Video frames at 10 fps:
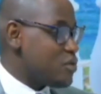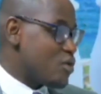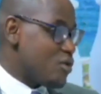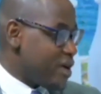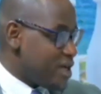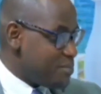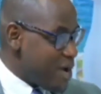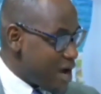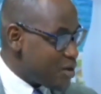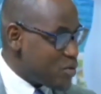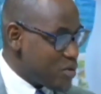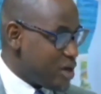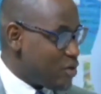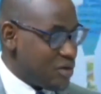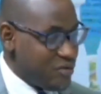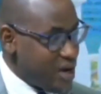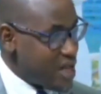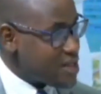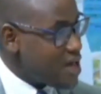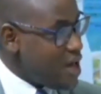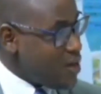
you'll cover the barcode and all of that.